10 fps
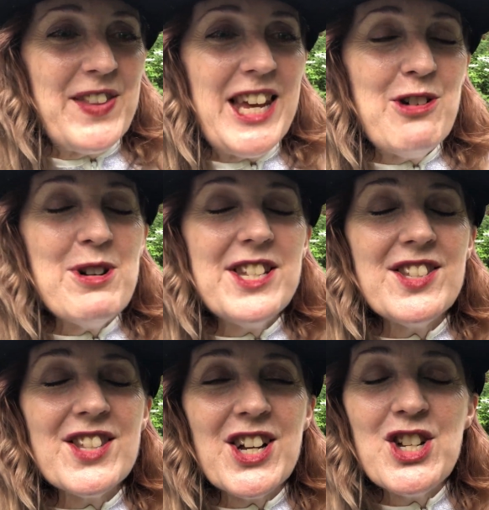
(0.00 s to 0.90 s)
it was
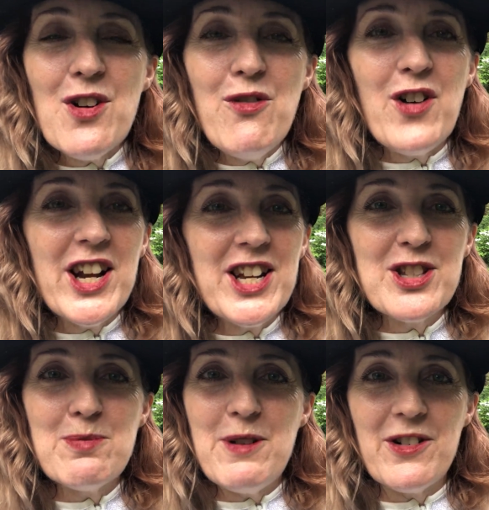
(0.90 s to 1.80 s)
such a fun
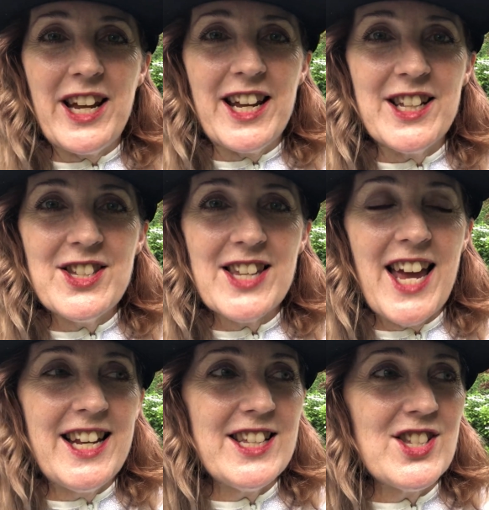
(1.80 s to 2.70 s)
experience,
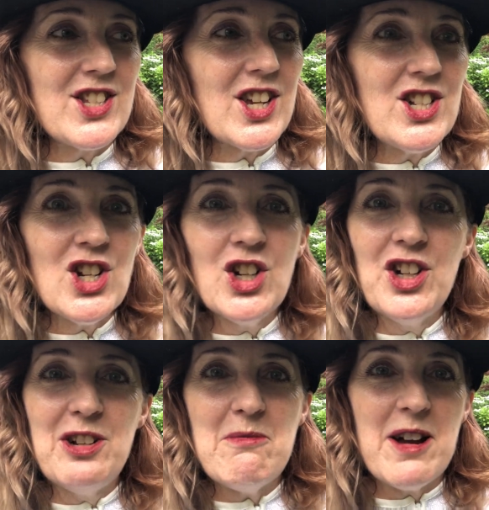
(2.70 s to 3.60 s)
and it's such a
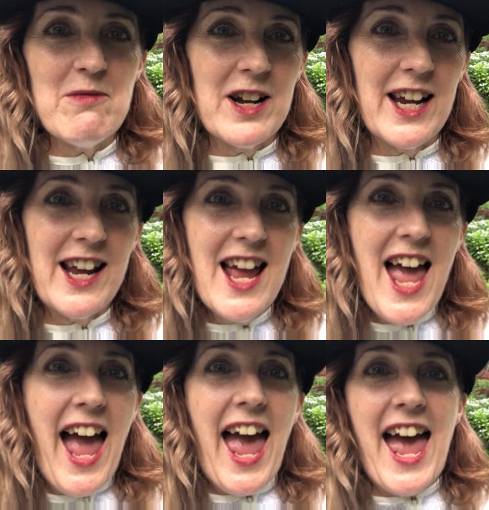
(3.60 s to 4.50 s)
good memory,
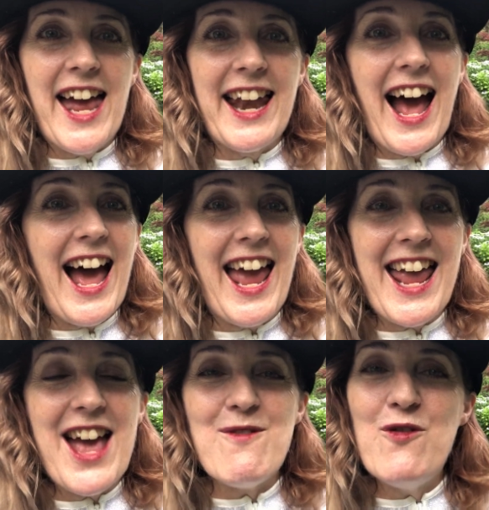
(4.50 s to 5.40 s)
and
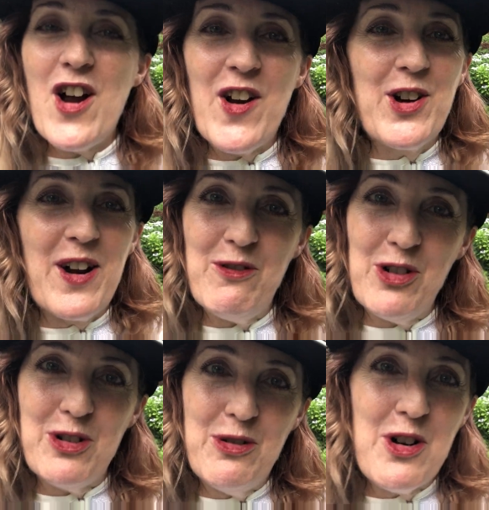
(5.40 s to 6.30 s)
I am very
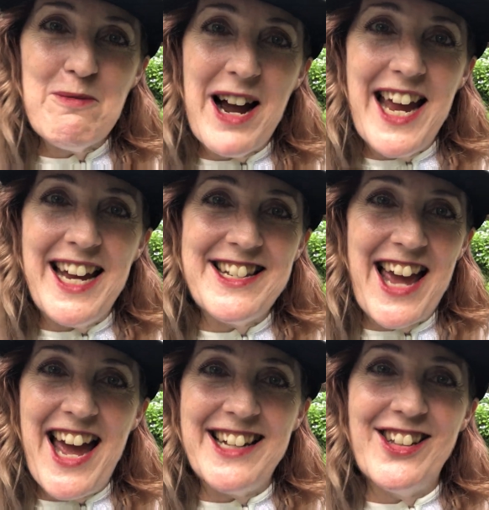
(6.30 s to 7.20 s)
grateful for my
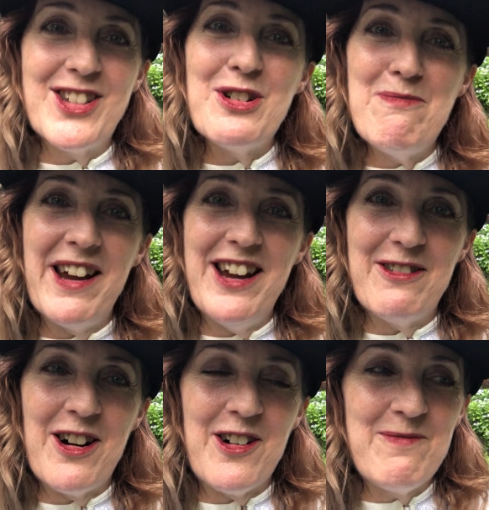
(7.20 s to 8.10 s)
dad, the
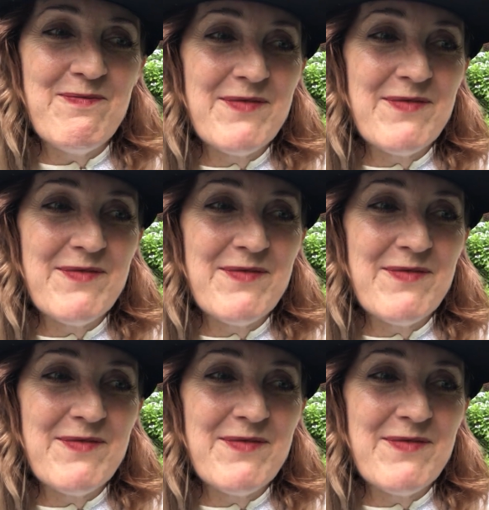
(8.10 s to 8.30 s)
superhero.